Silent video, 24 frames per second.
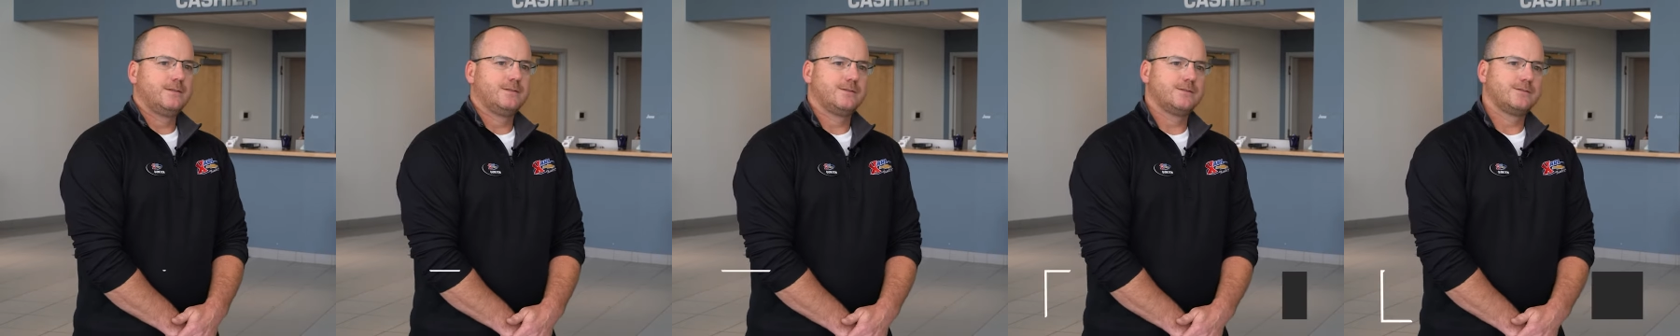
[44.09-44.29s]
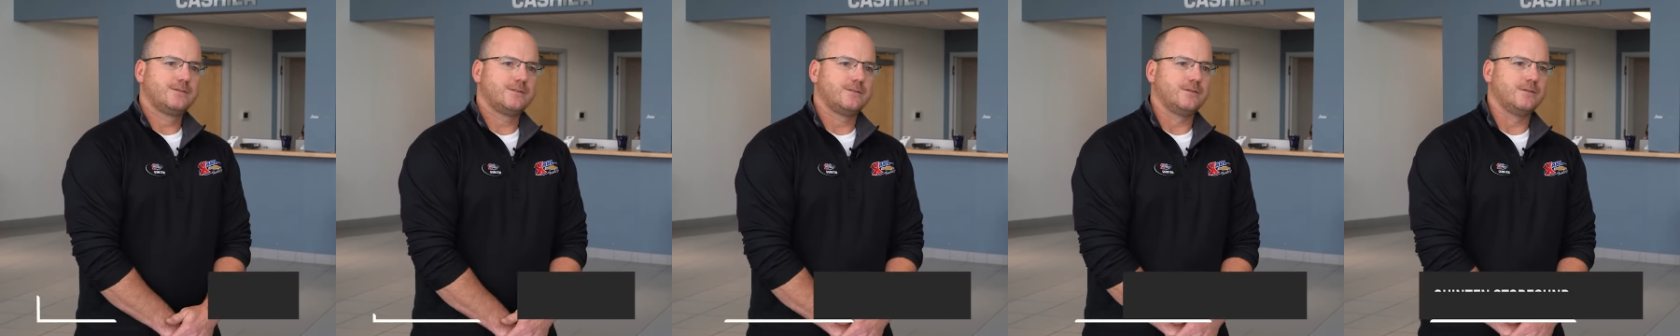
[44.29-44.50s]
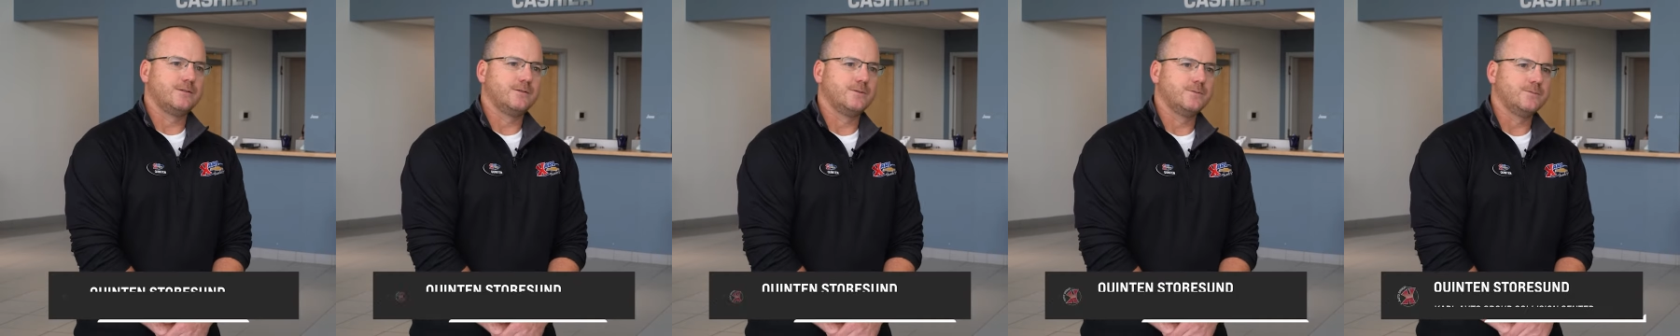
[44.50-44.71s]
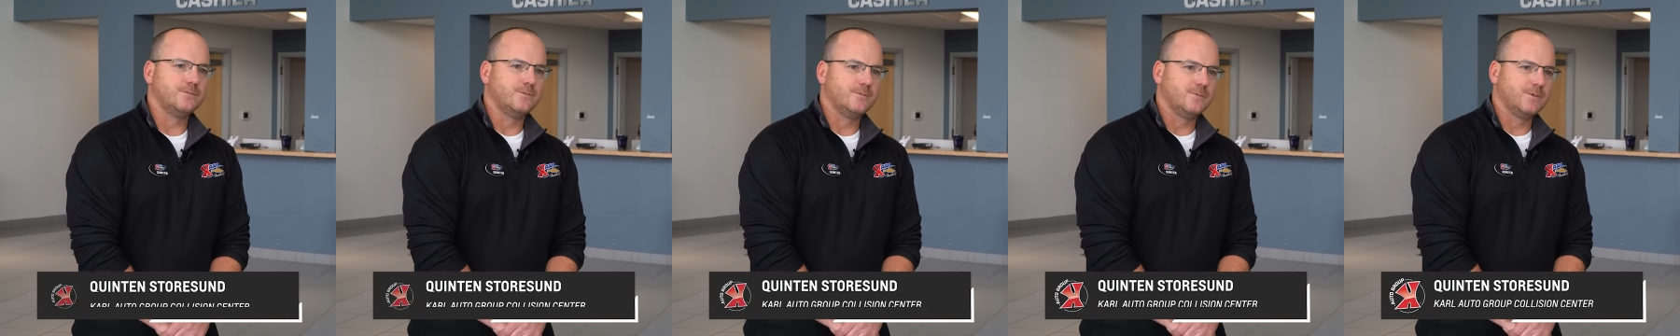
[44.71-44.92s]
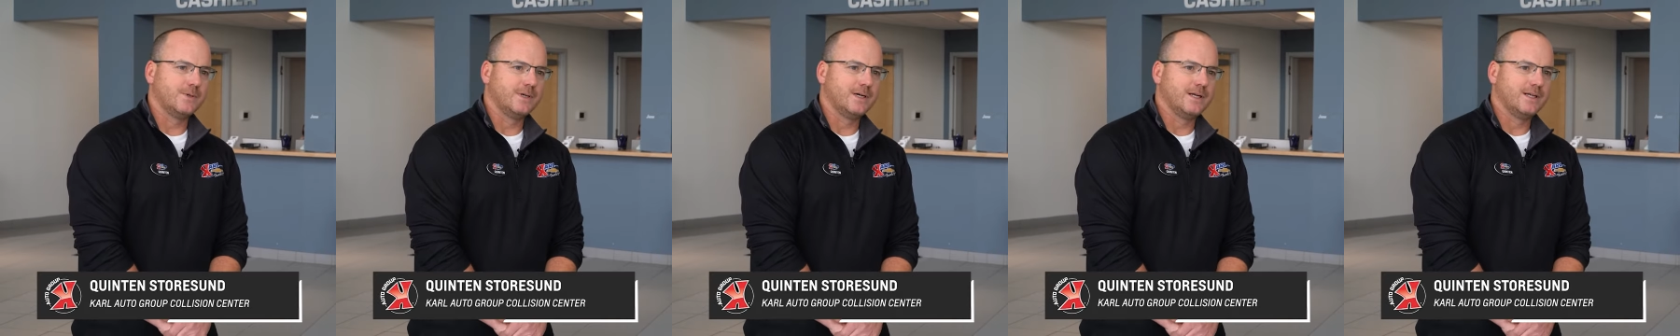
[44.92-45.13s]
So
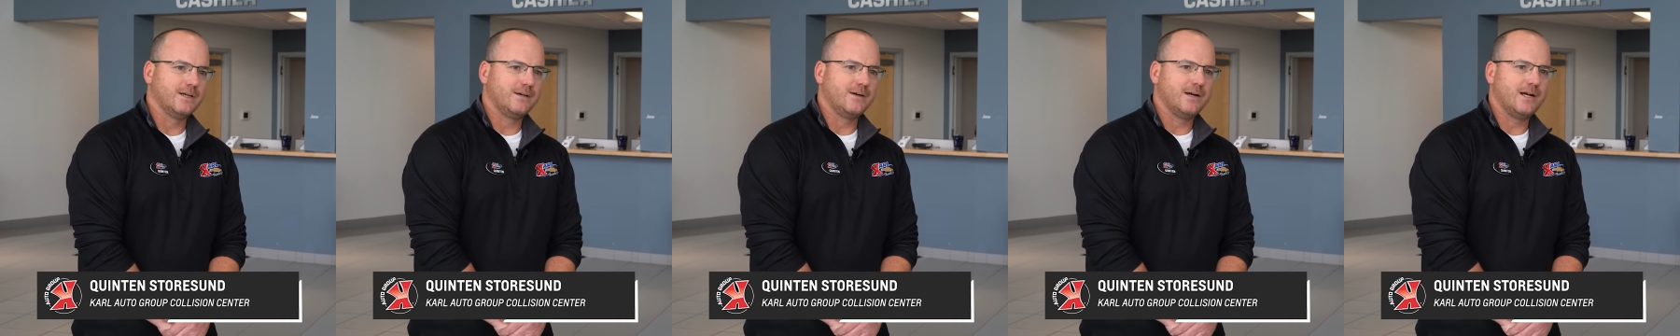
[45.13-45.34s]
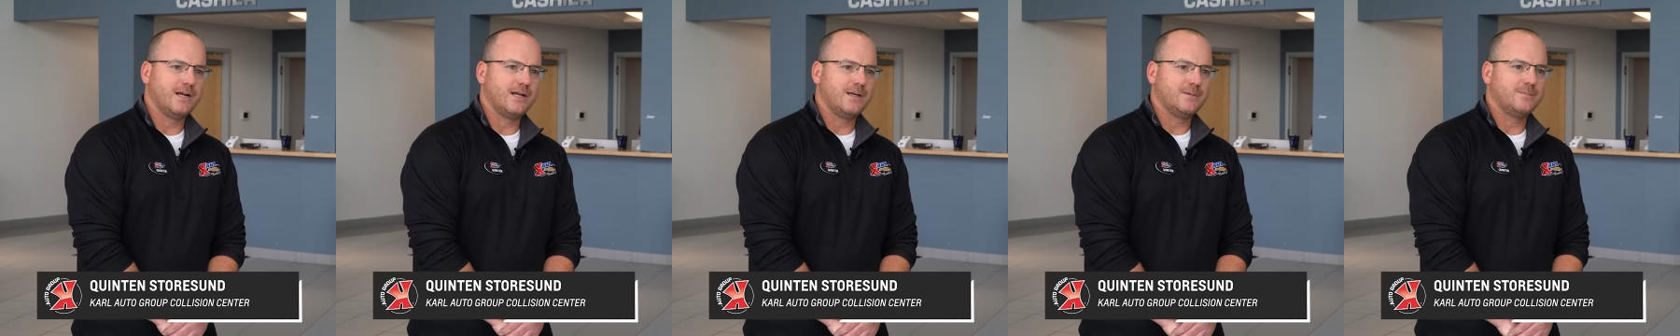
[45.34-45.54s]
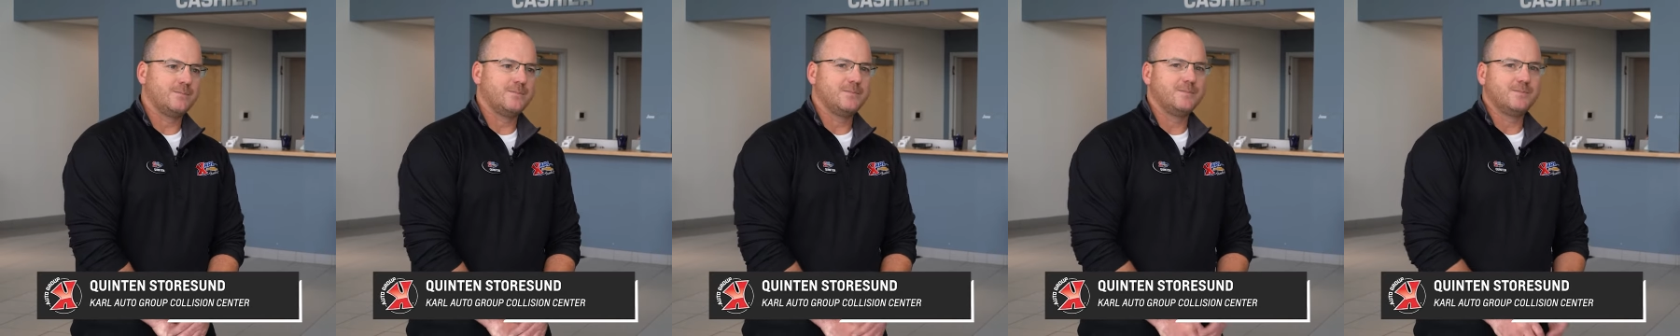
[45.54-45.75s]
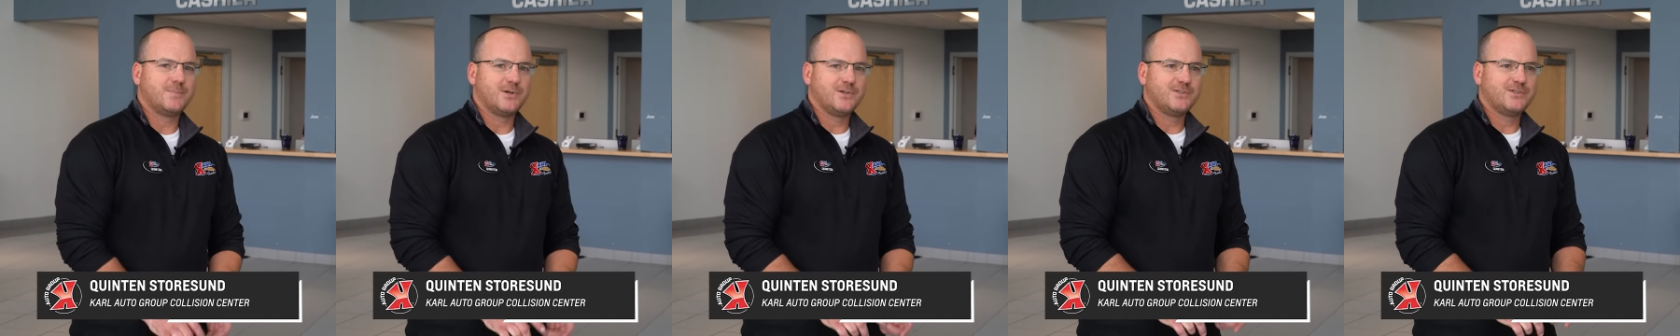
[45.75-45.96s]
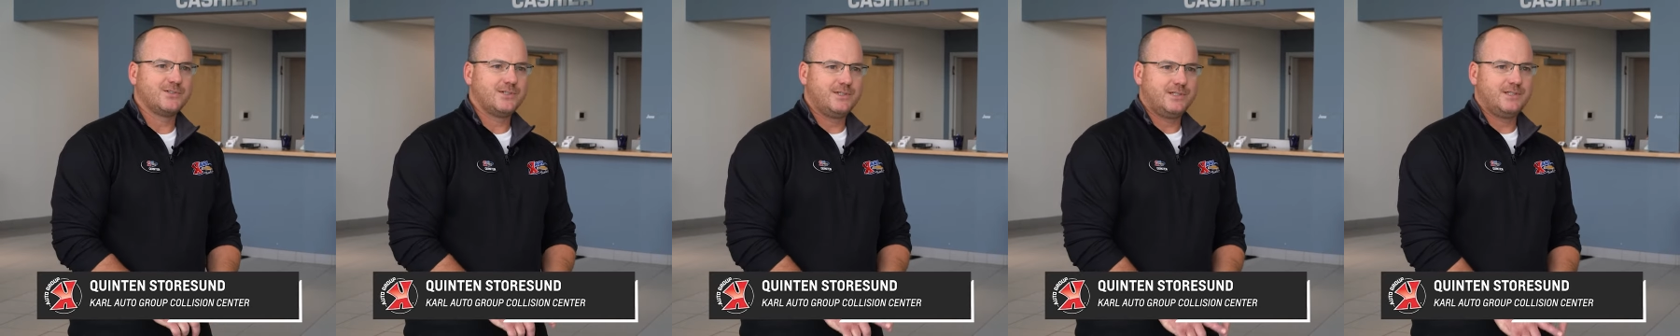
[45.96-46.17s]
we're gonna grab
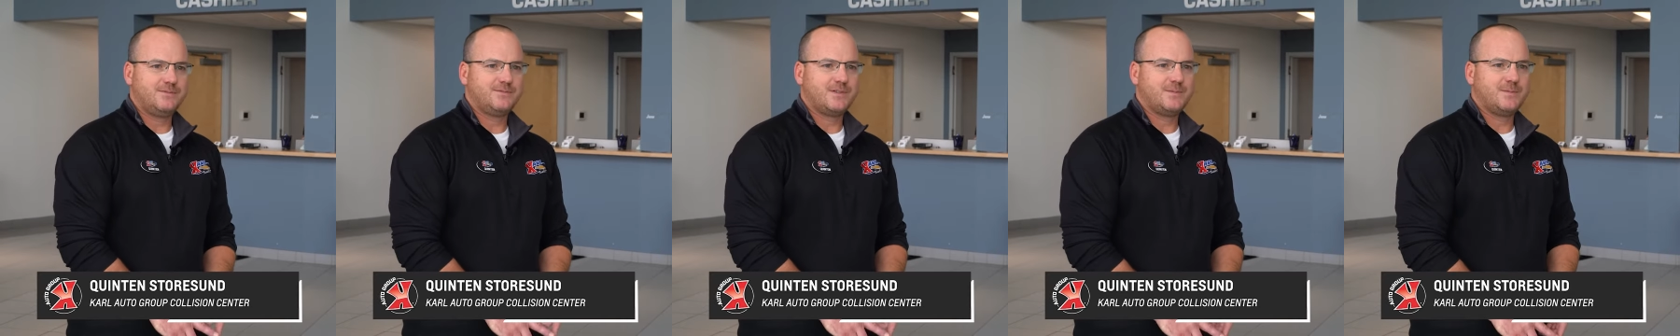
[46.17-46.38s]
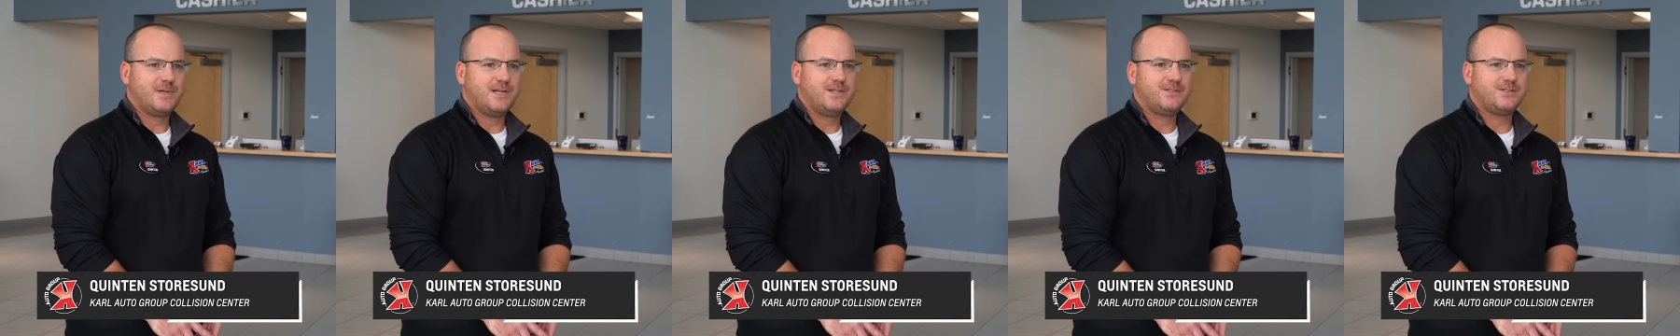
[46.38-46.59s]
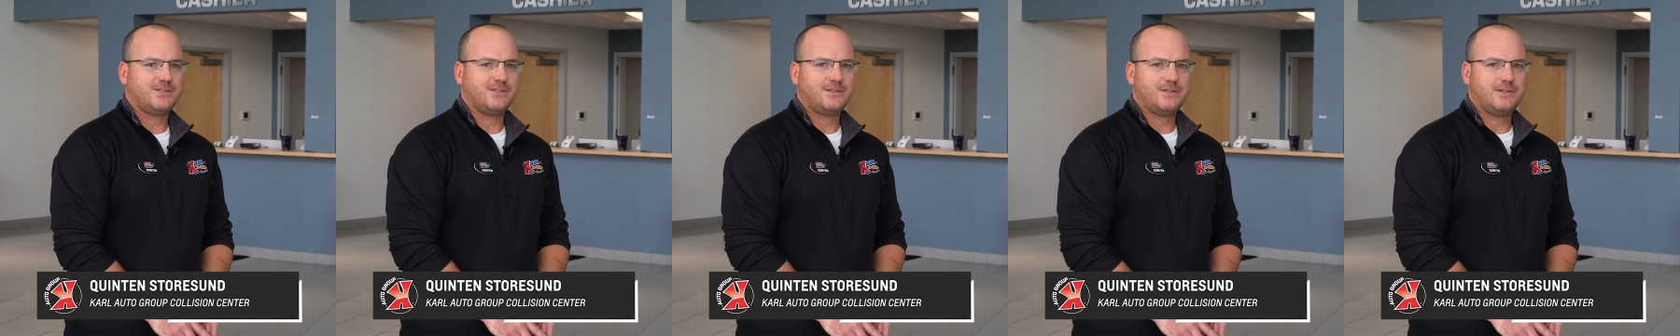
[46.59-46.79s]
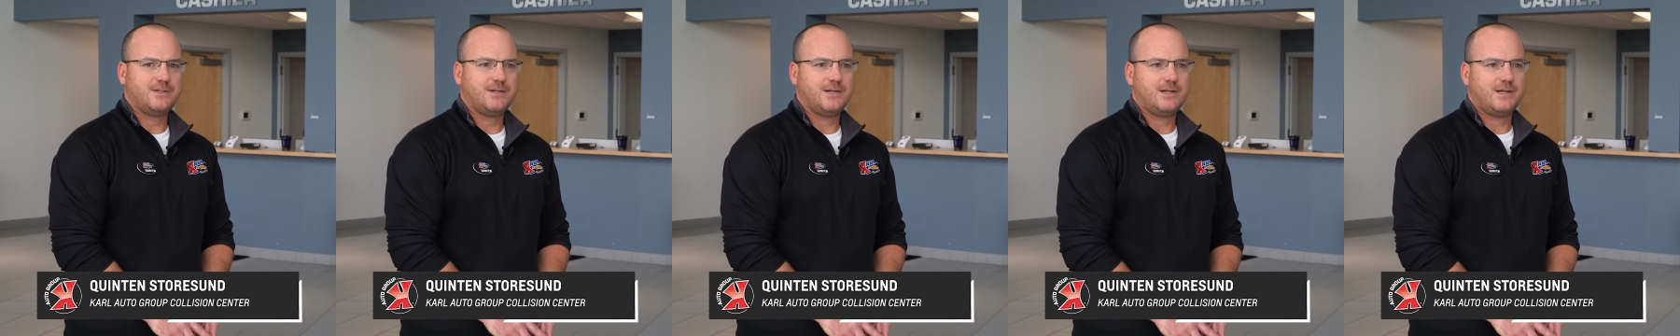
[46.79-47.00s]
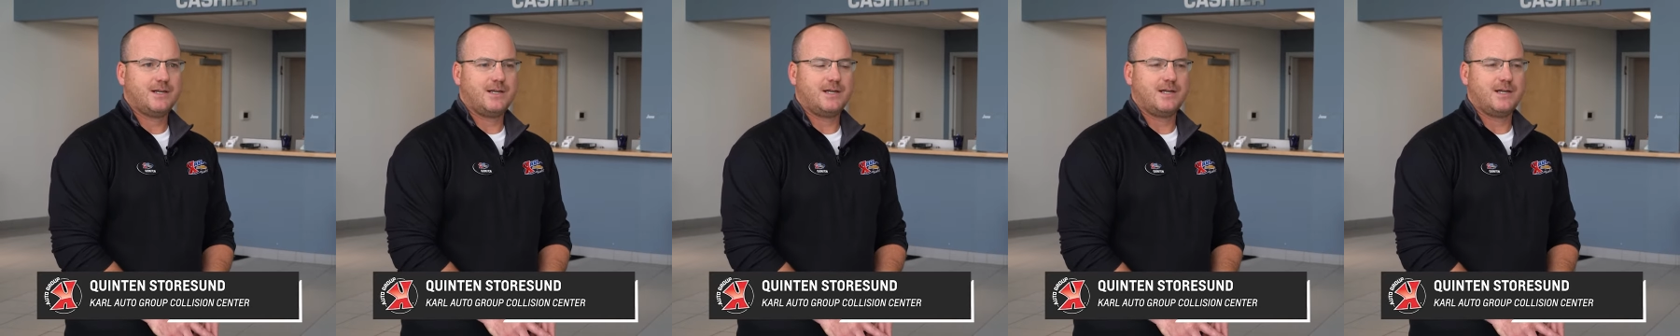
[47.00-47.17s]
personal information